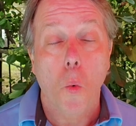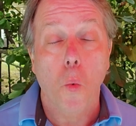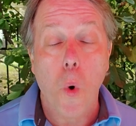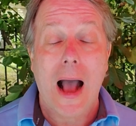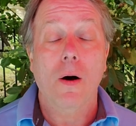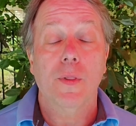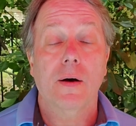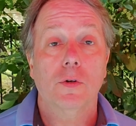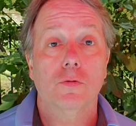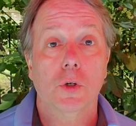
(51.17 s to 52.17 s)
Wow,
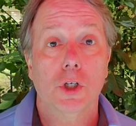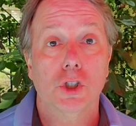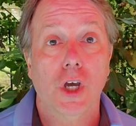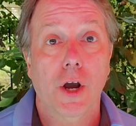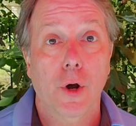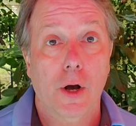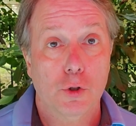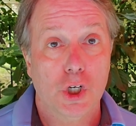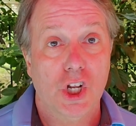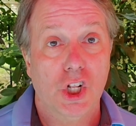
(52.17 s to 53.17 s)
that was really scary. I
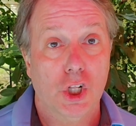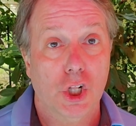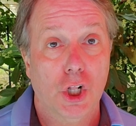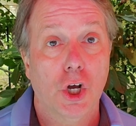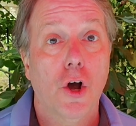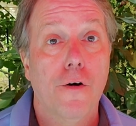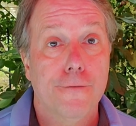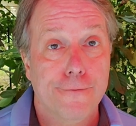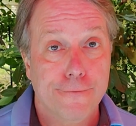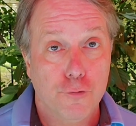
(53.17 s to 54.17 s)
was getting a little
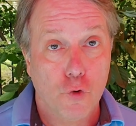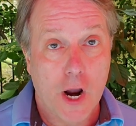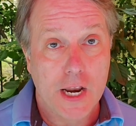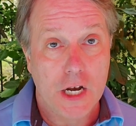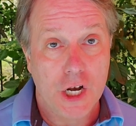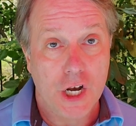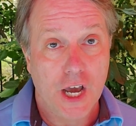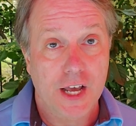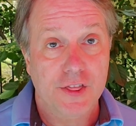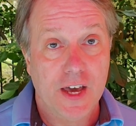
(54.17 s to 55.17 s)
frightened
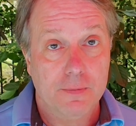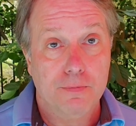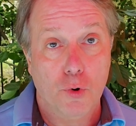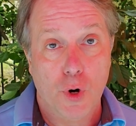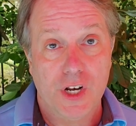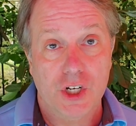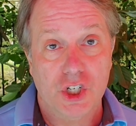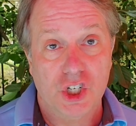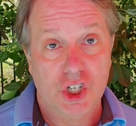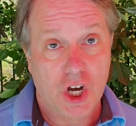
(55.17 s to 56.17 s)
at that point in
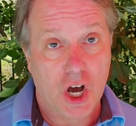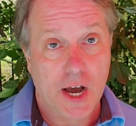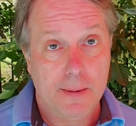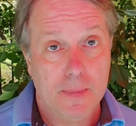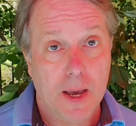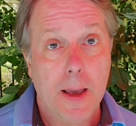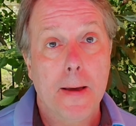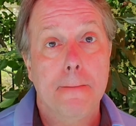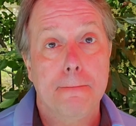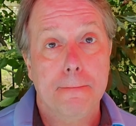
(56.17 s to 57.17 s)
time.
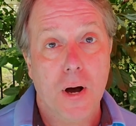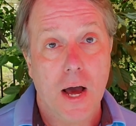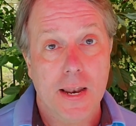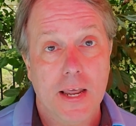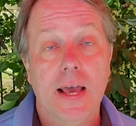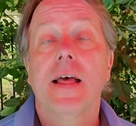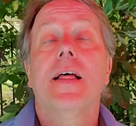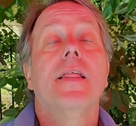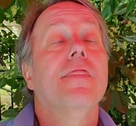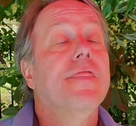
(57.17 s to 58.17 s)
But
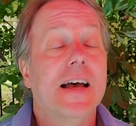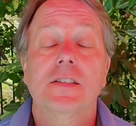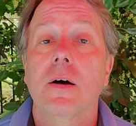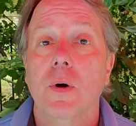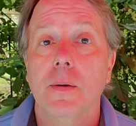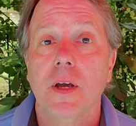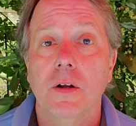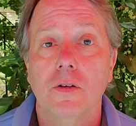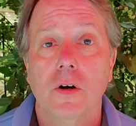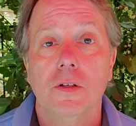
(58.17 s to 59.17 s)
that's not what I'm here
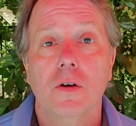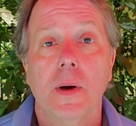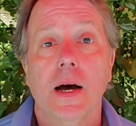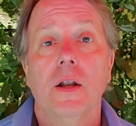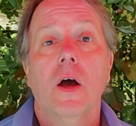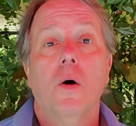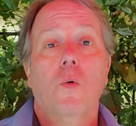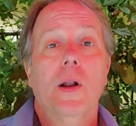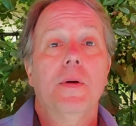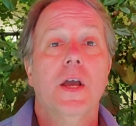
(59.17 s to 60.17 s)
to talk to you about.
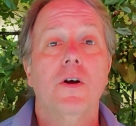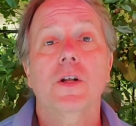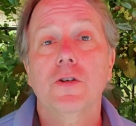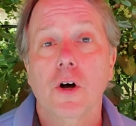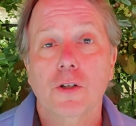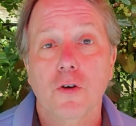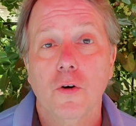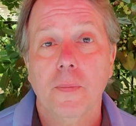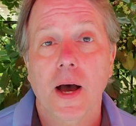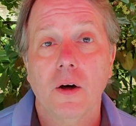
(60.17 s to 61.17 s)
What I'm here to talk to you
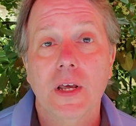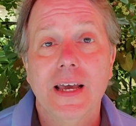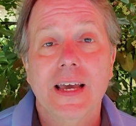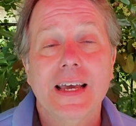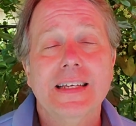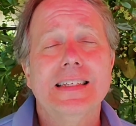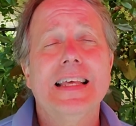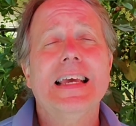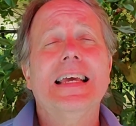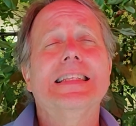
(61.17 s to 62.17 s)
about is
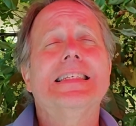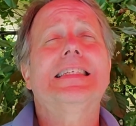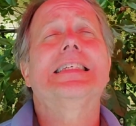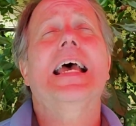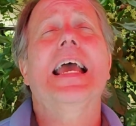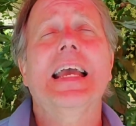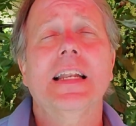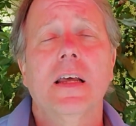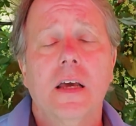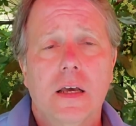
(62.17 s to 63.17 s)
the
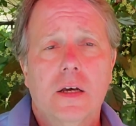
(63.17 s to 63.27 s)
insane,